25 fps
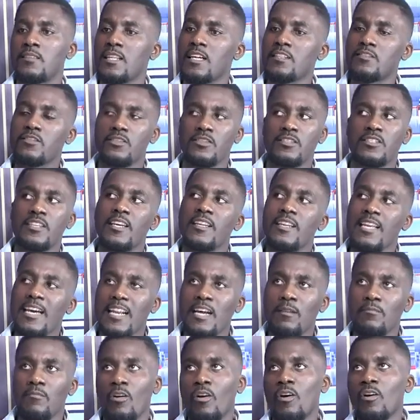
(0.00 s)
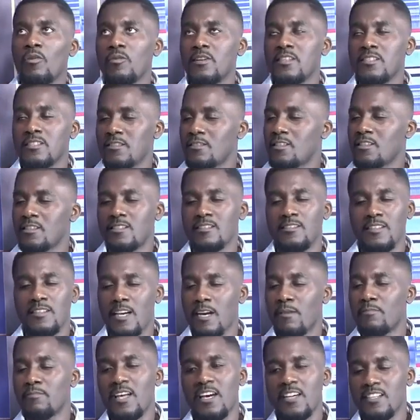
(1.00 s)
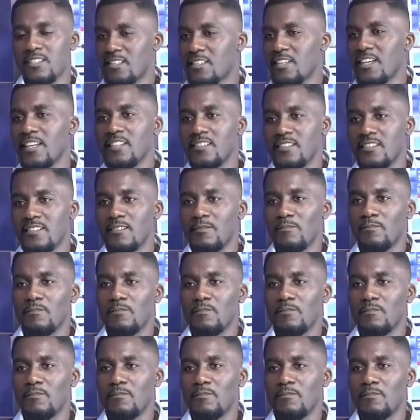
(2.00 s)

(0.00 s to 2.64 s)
Not to say that I'm always, listen, I'm not a saint.